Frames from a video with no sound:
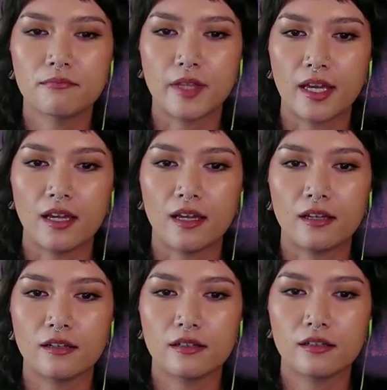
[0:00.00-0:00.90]

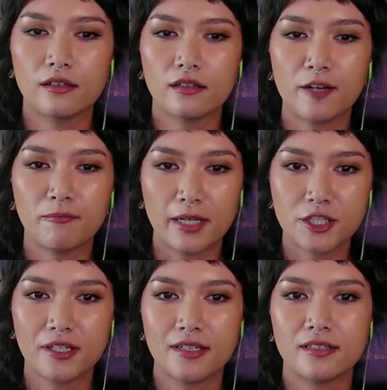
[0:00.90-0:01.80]
they had
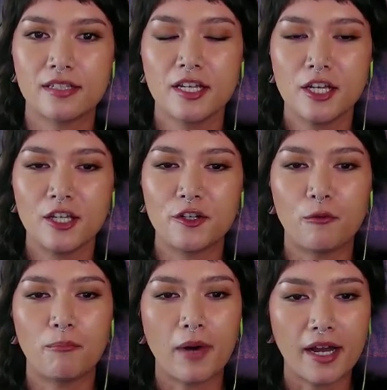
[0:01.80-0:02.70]
mentioned,
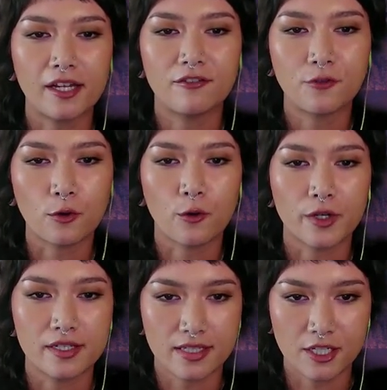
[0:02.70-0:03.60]
by and for
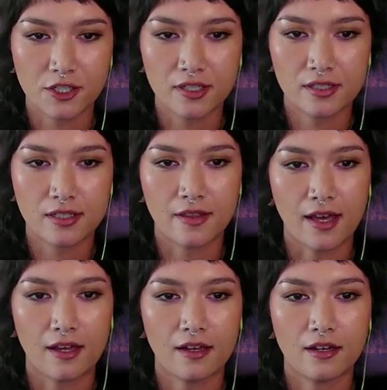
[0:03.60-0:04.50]
organizations
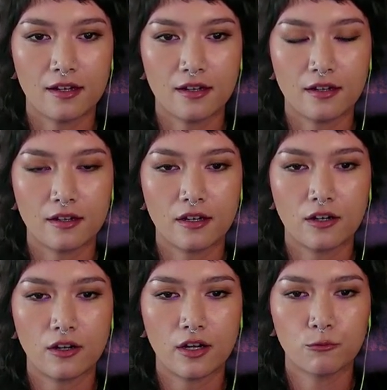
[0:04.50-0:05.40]
that
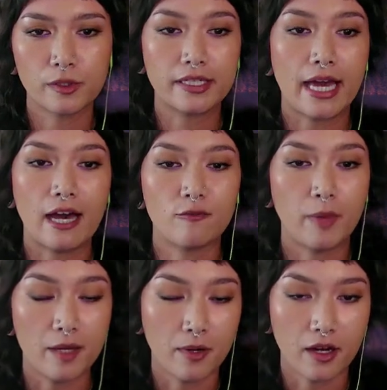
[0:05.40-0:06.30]
really have
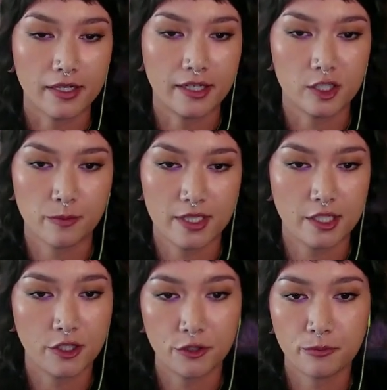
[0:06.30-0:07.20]
BIPOC and
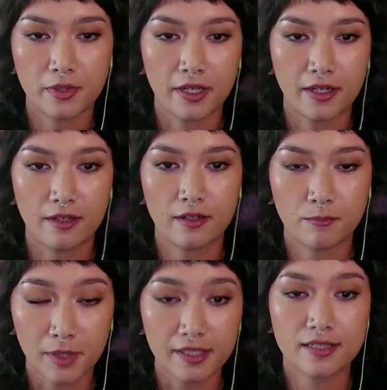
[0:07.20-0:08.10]
LGBTQ
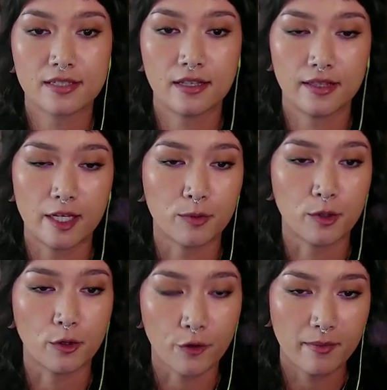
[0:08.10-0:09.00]
plus led
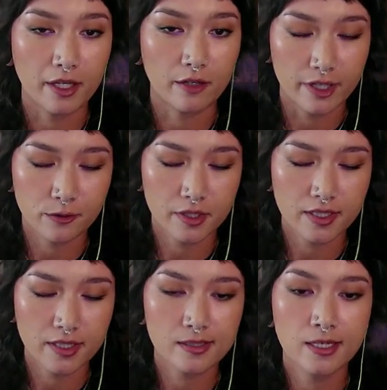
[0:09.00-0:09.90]
programming and
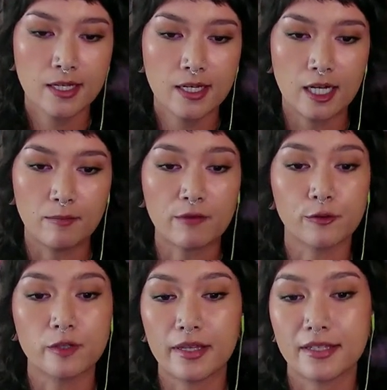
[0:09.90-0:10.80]
resources have
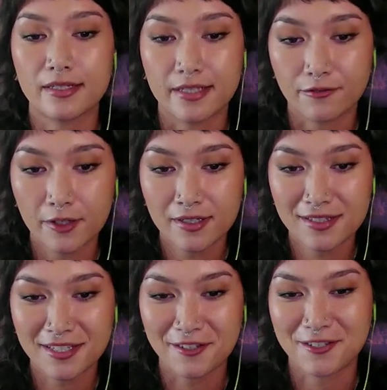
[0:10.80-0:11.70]
really made the
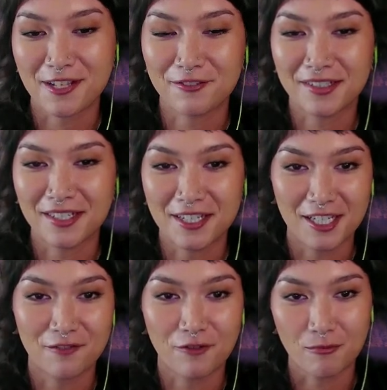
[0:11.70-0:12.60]
difference. And there's definitely a
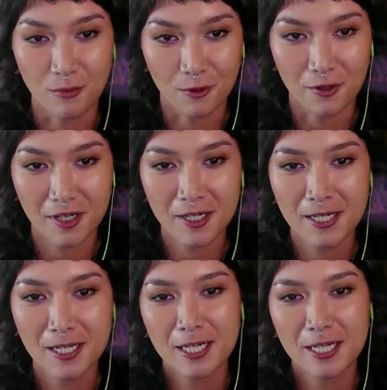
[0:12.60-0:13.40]
need for more.